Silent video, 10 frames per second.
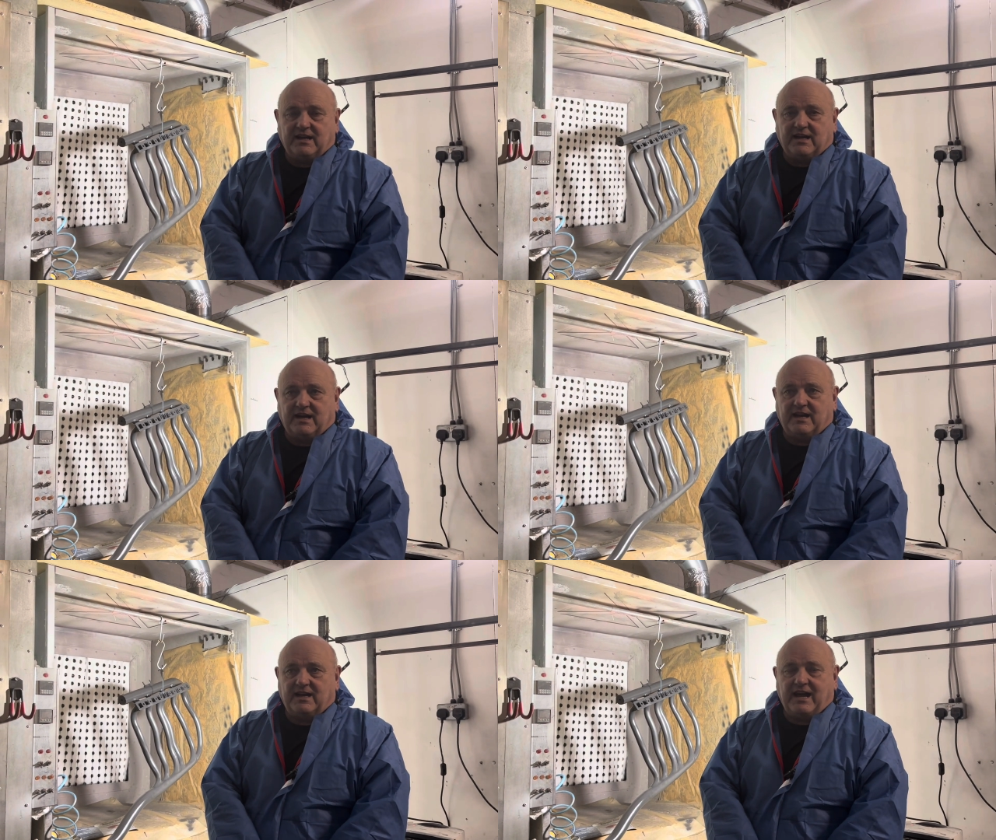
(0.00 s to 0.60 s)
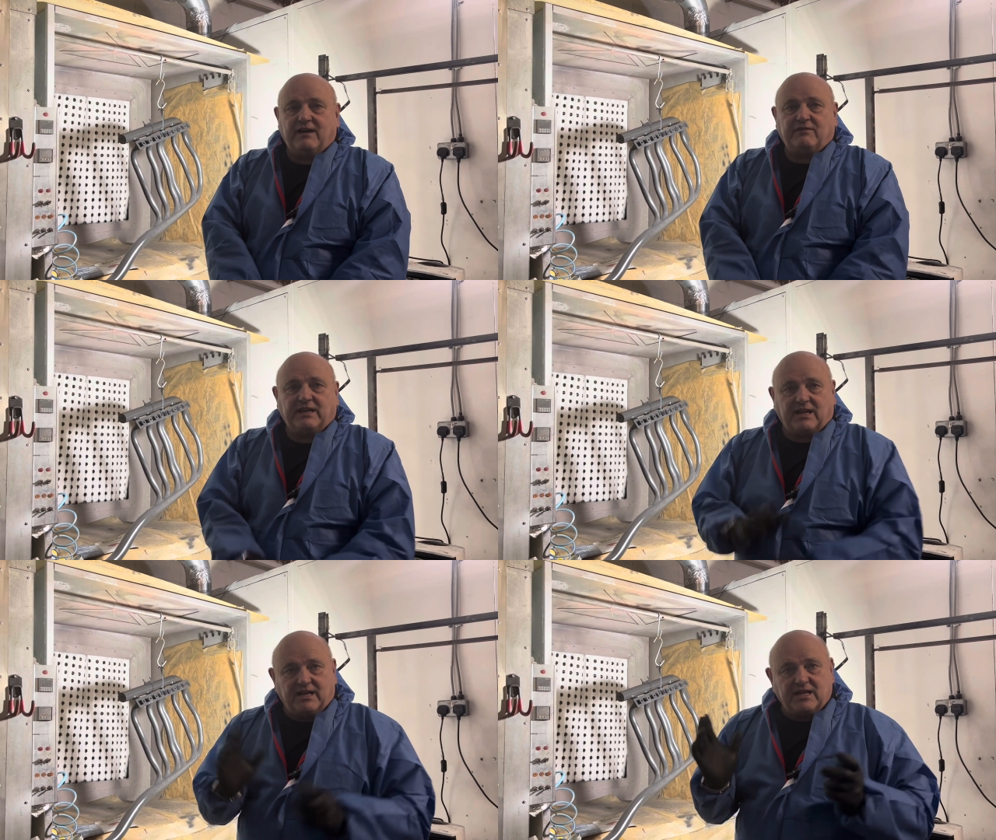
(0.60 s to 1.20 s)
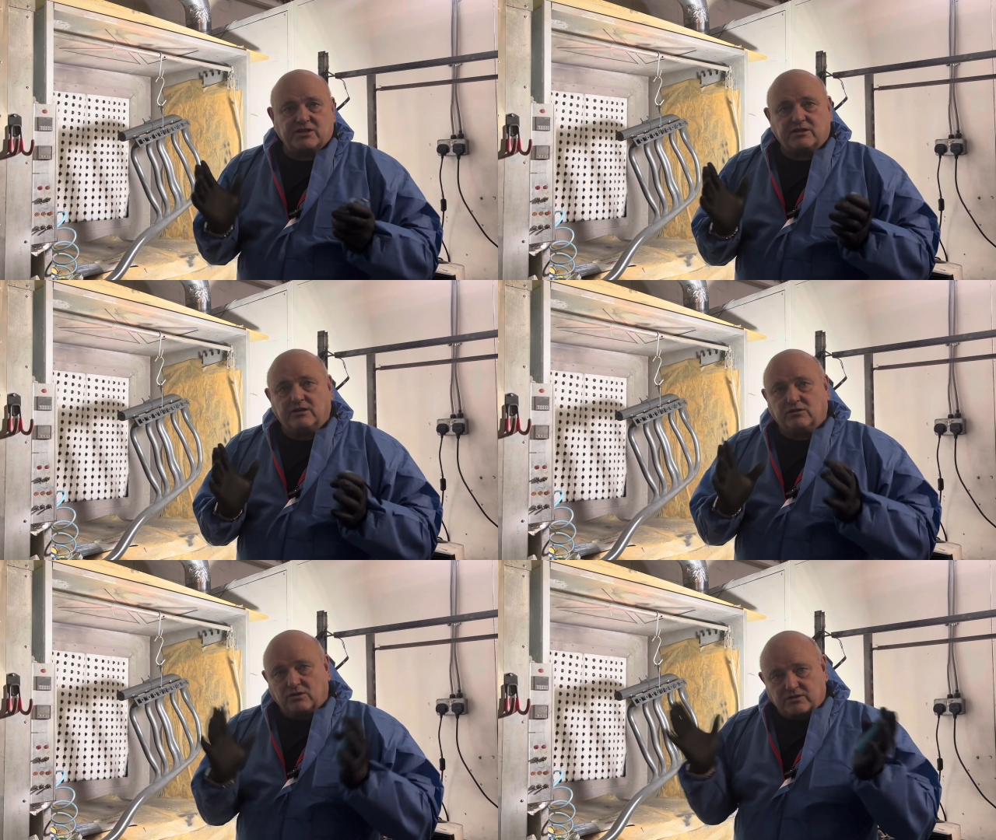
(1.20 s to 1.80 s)
air ventilation
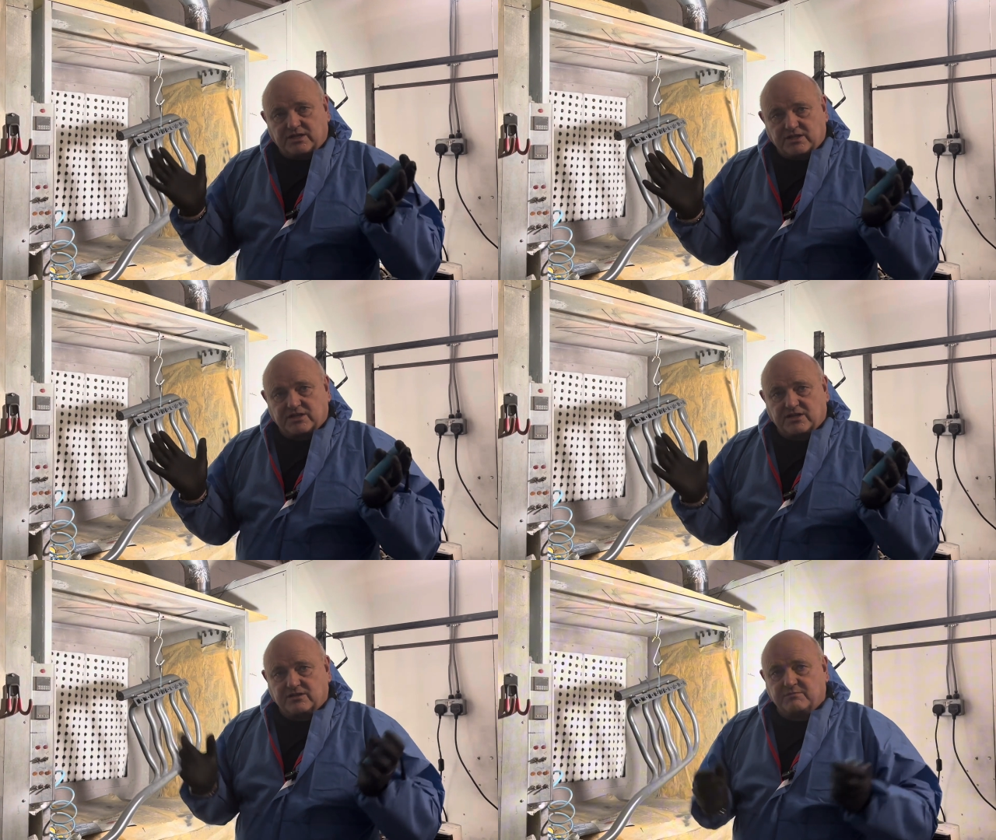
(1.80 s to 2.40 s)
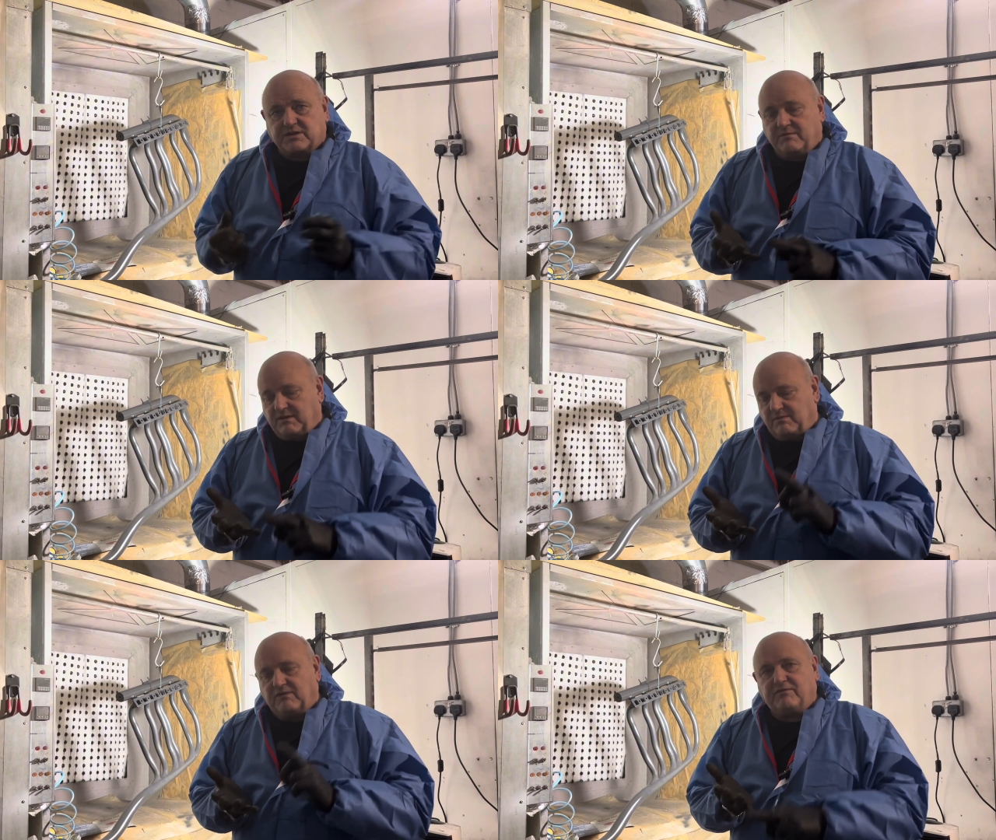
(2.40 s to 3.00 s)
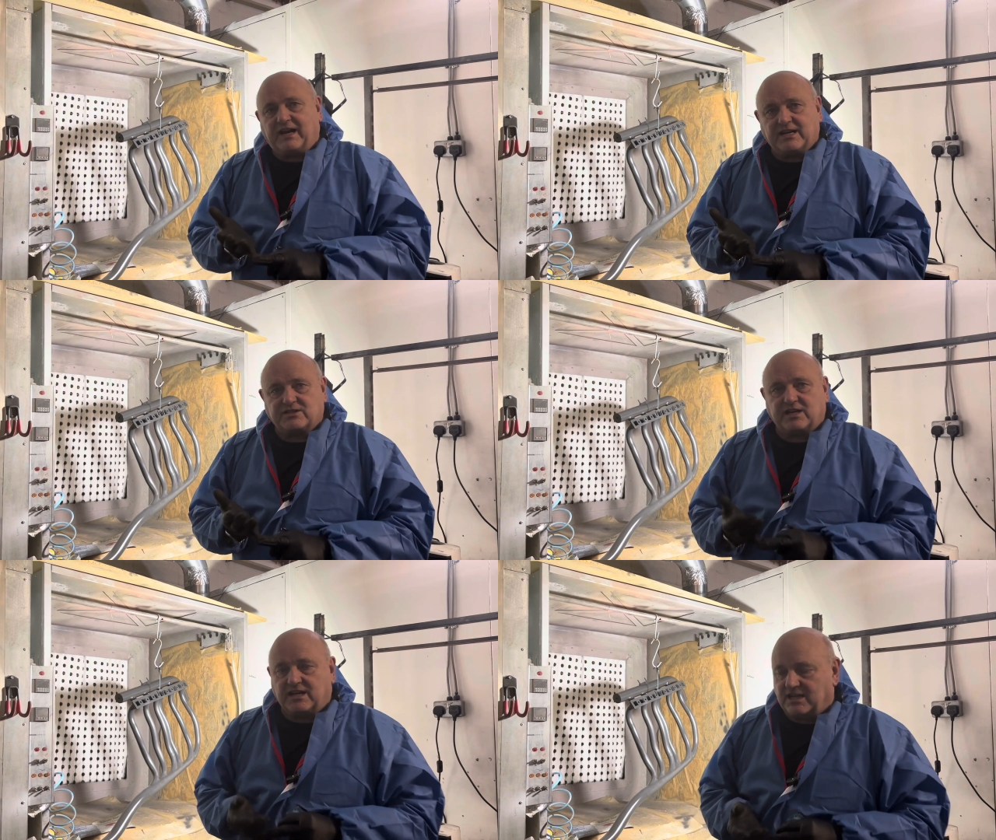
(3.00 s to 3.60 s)
and ducting systems, giving them the fire
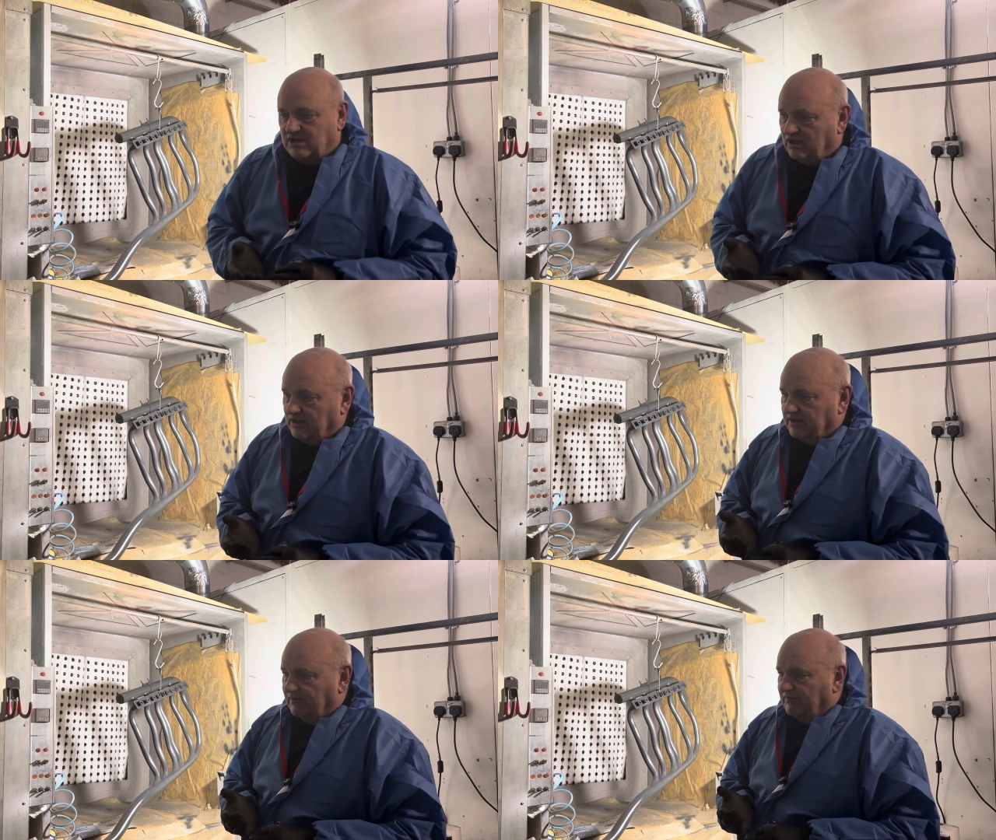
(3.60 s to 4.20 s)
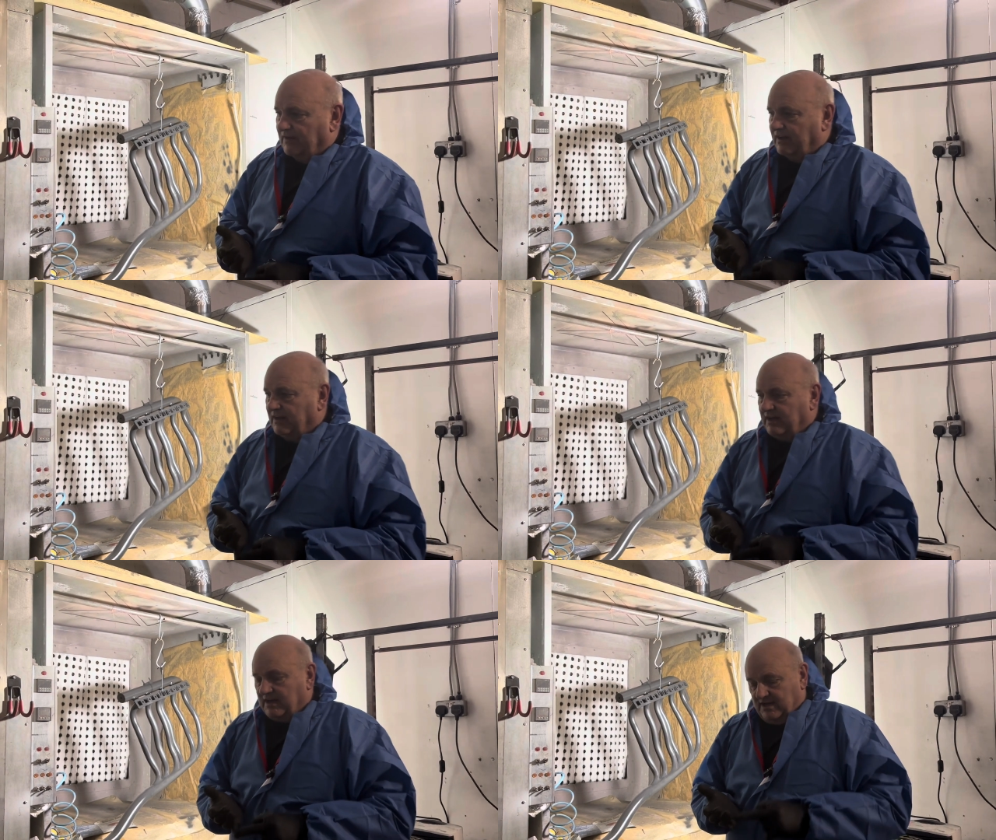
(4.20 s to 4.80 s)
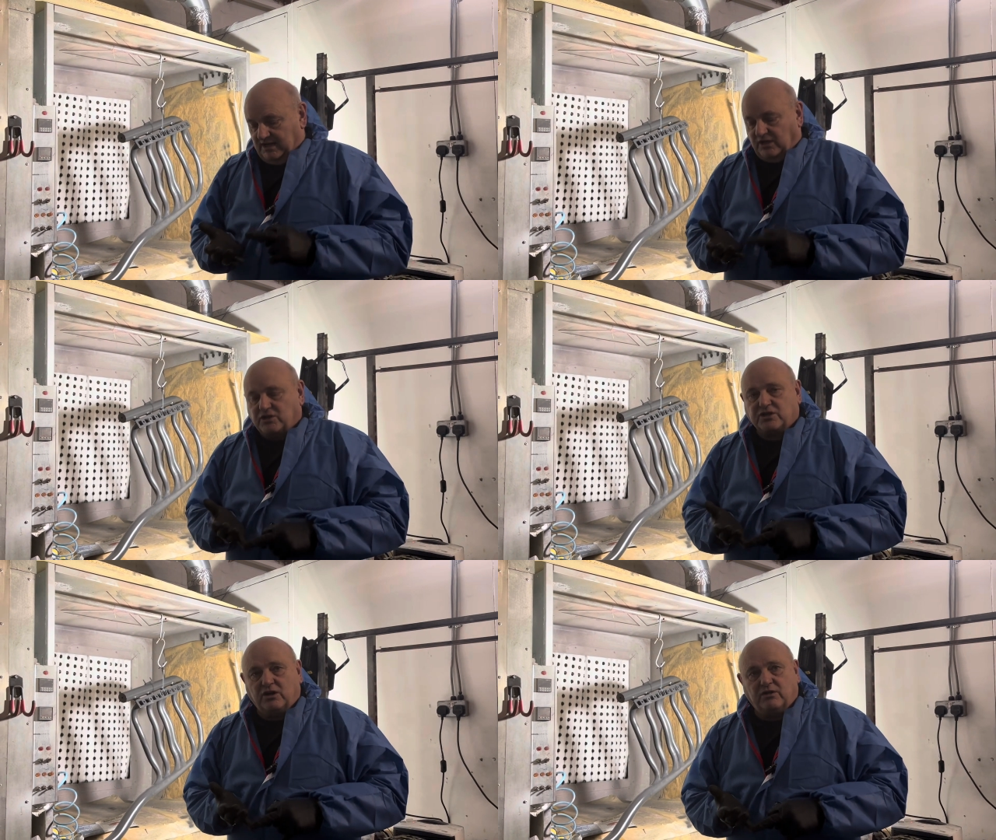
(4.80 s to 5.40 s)
ticket, not only for
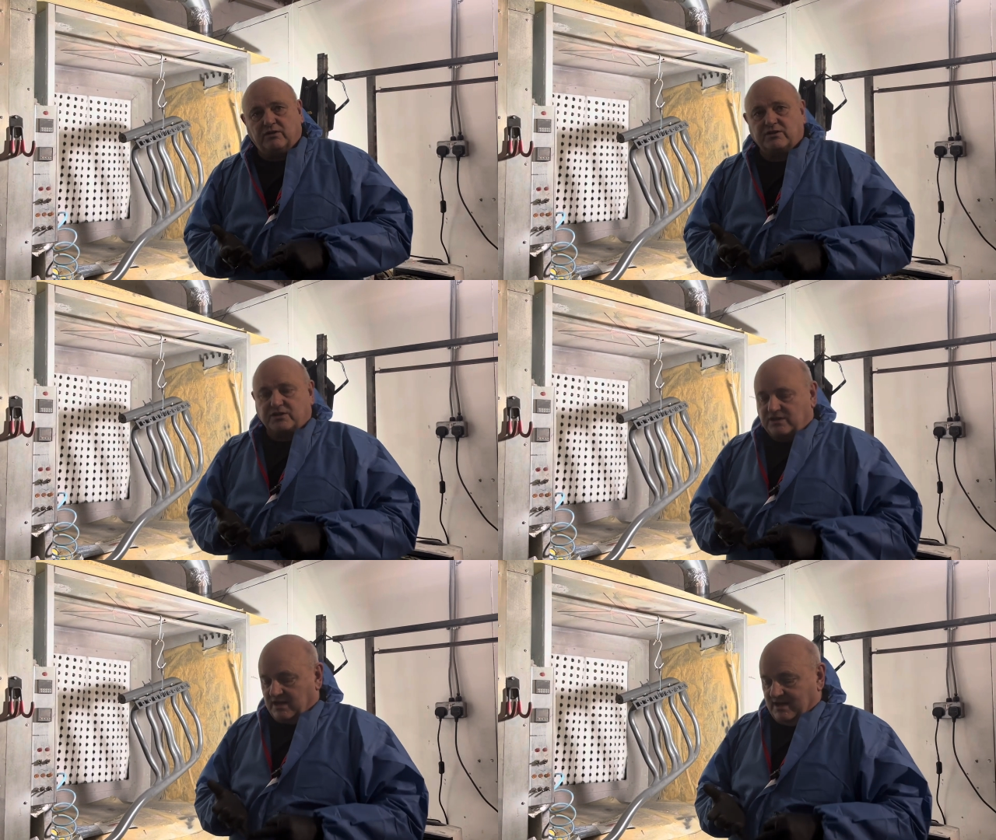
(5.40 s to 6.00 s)
insurance,